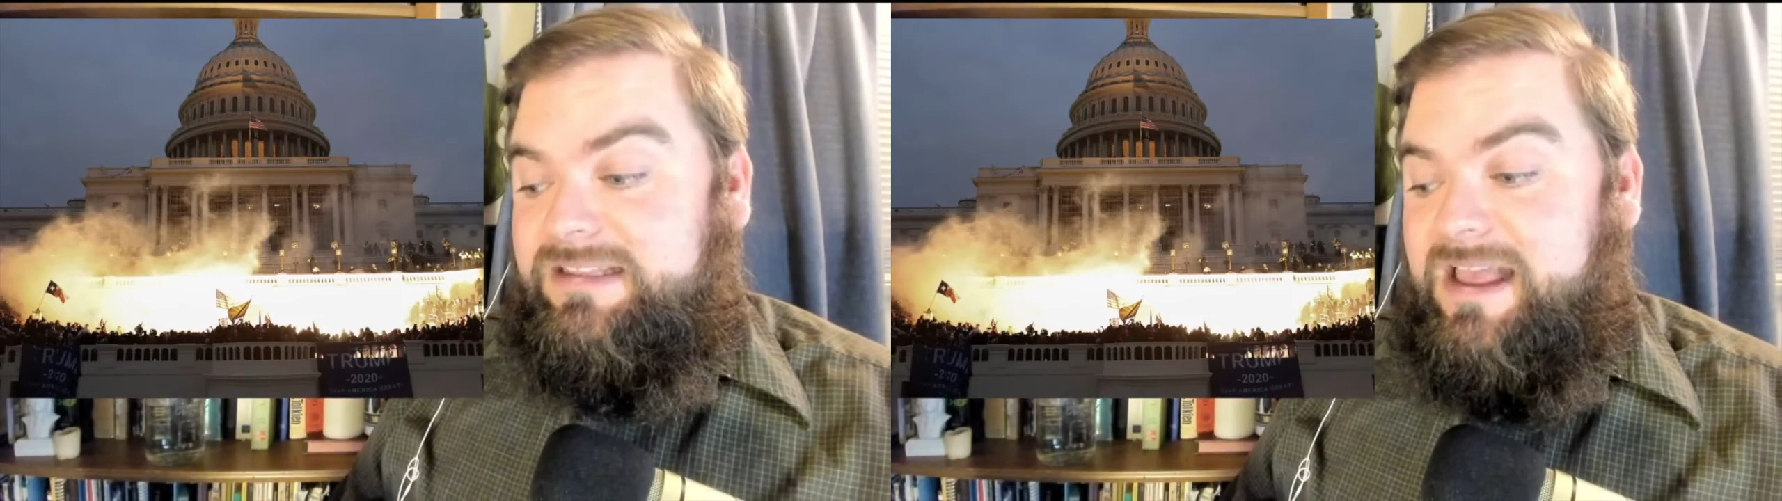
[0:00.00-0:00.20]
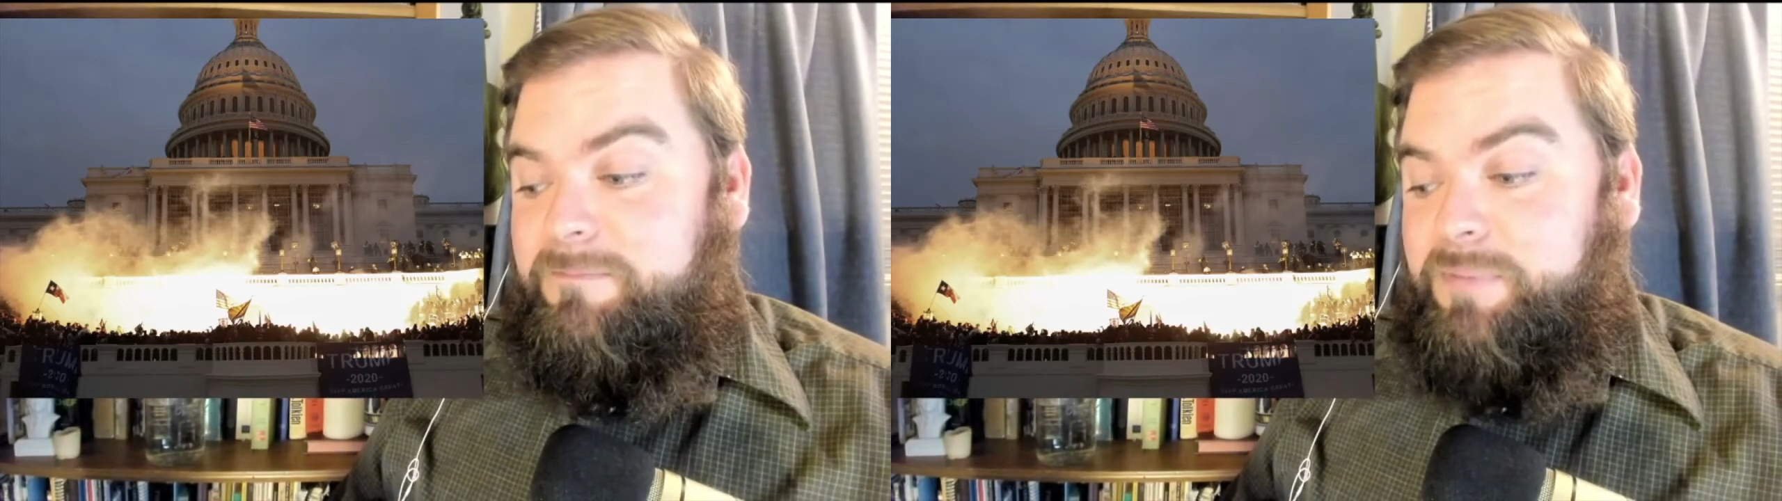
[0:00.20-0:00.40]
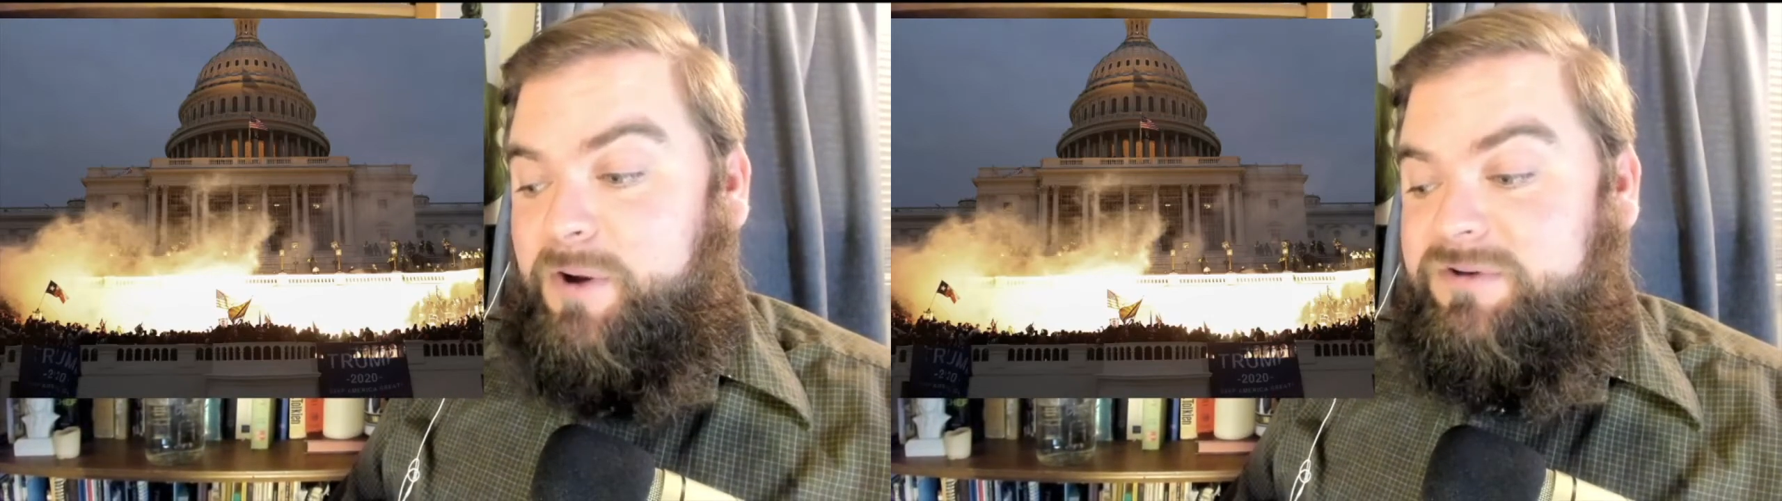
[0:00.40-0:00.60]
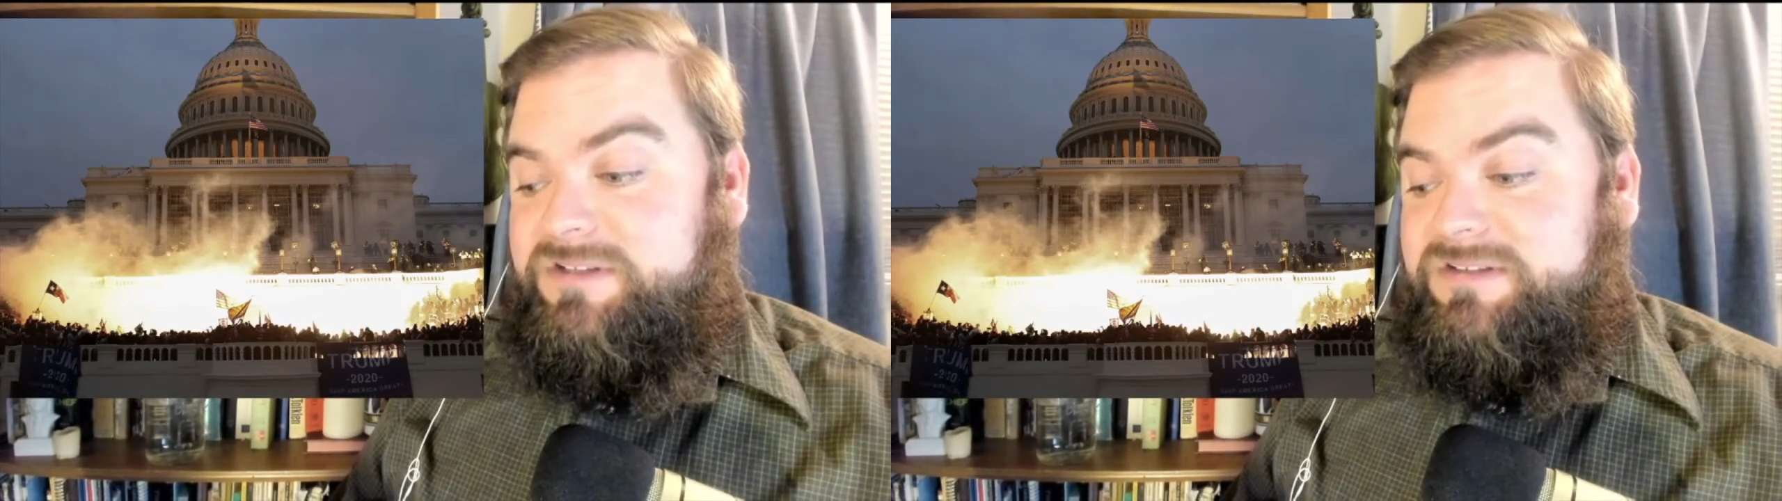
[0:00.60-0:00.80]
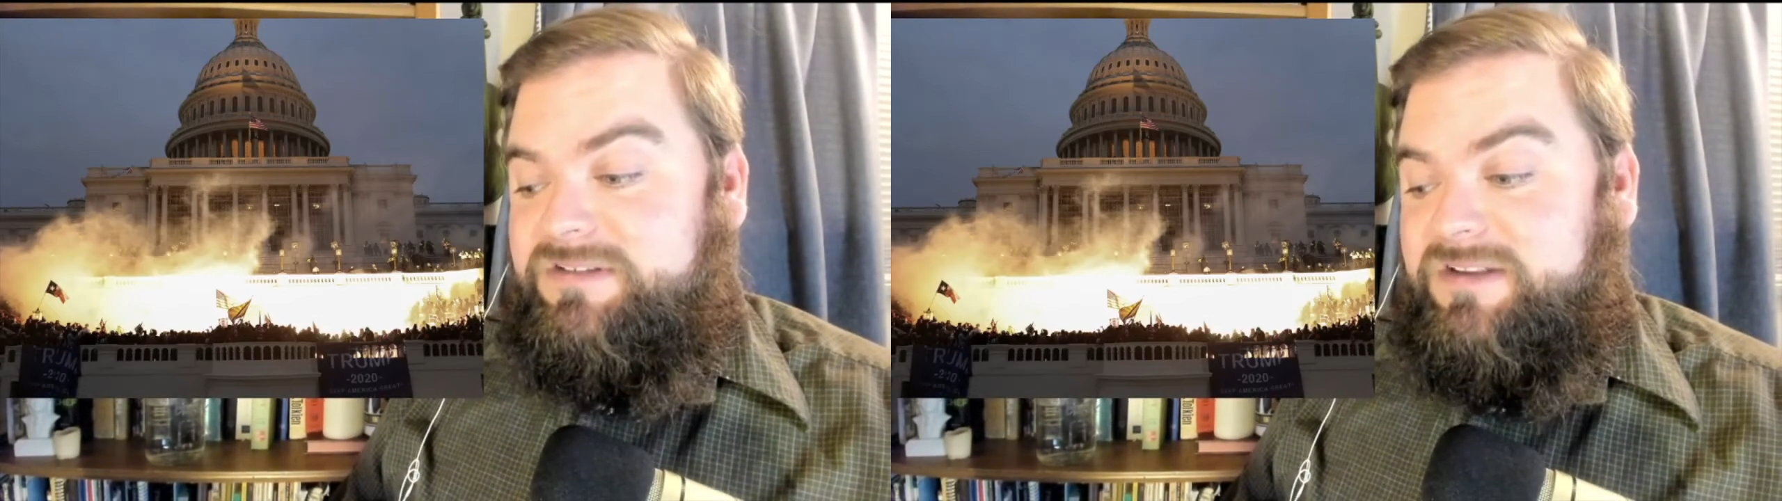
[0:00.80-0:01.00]
that
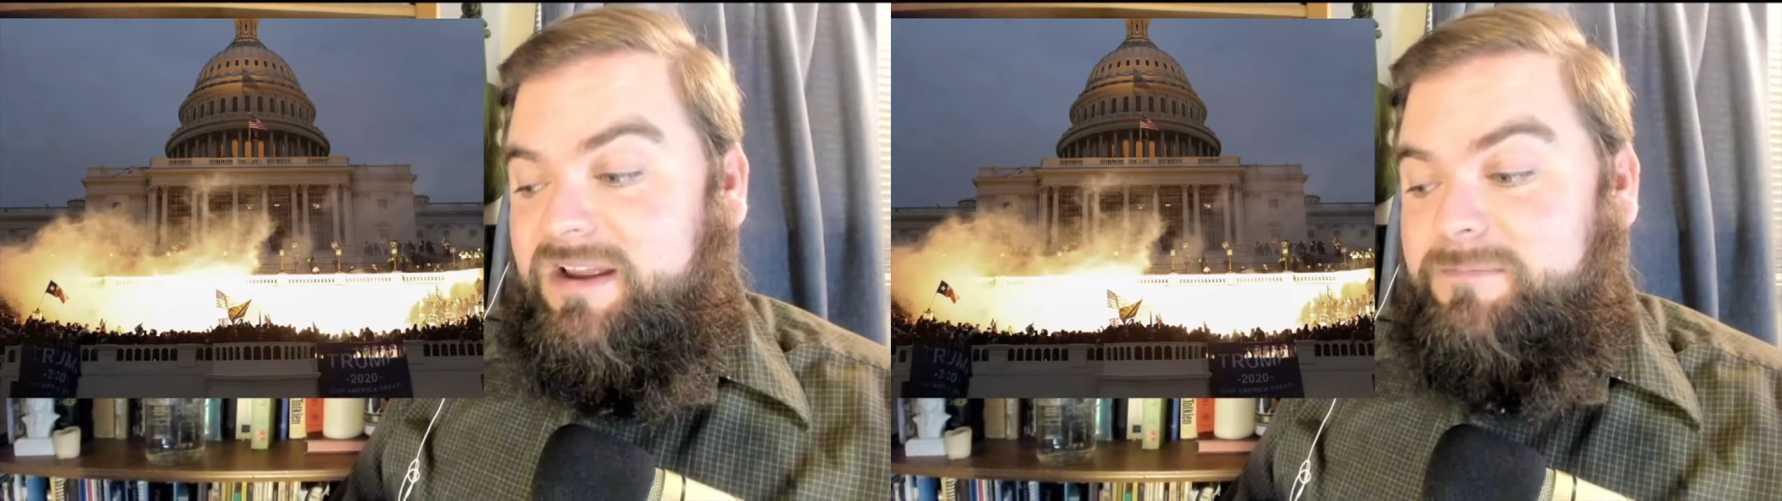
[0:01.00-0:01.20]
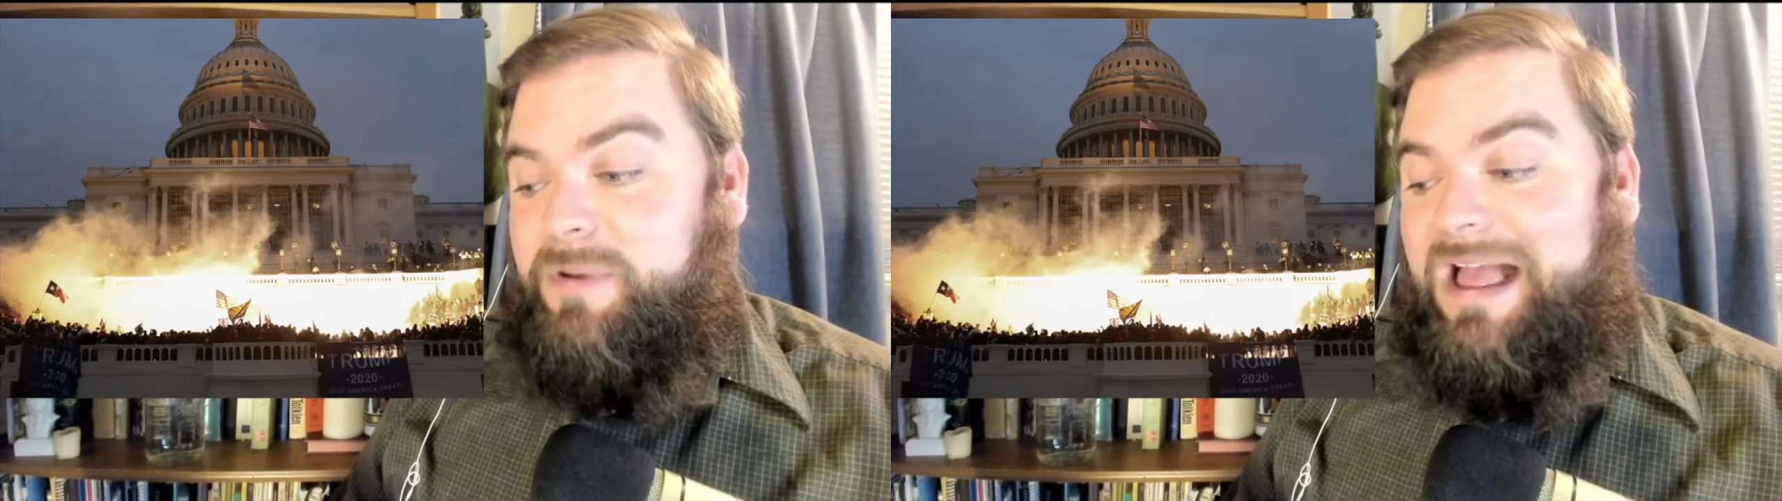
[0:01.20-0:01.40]
boasts and